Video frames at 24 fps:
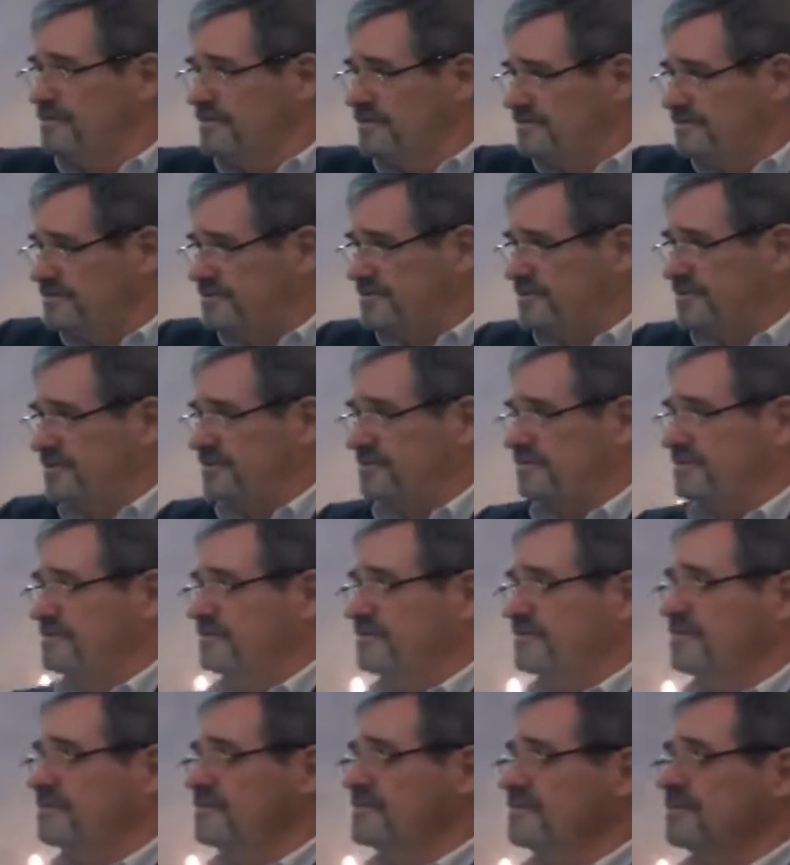ocean
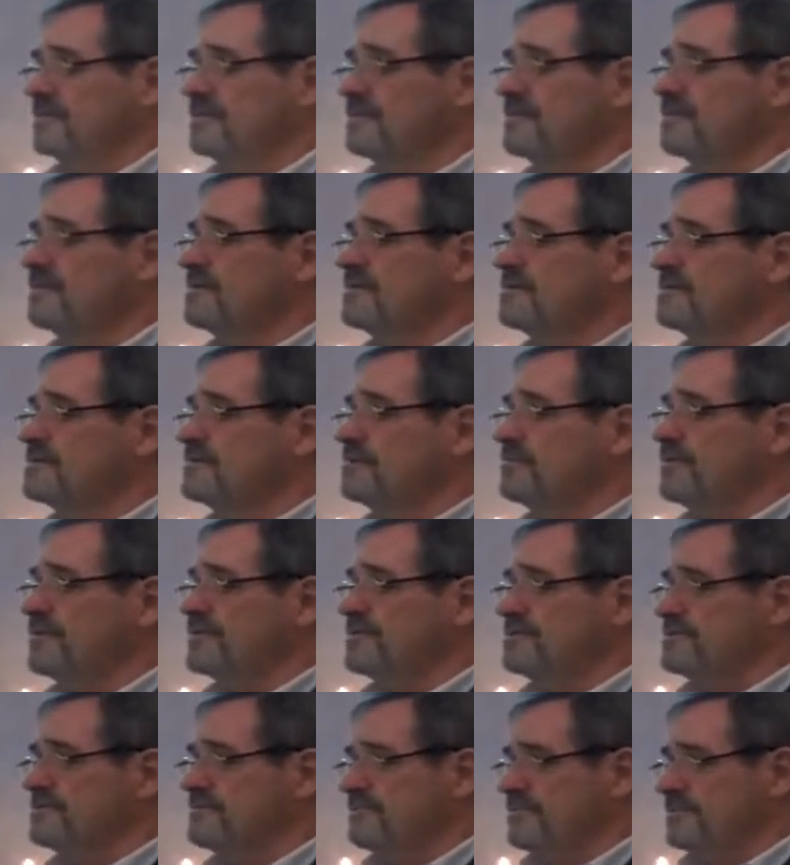
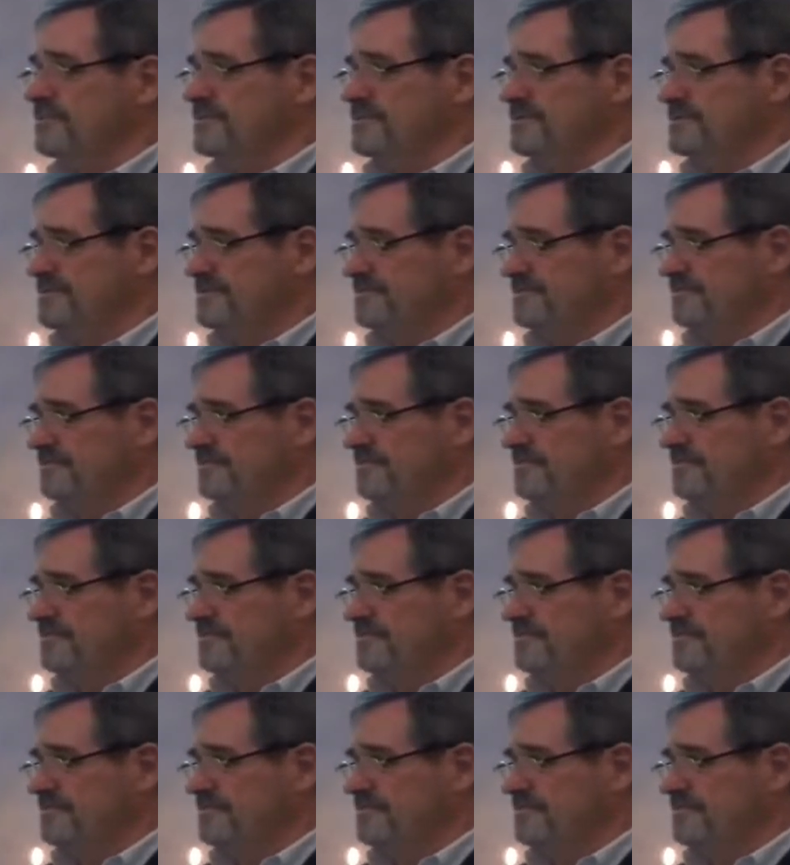spreads peace.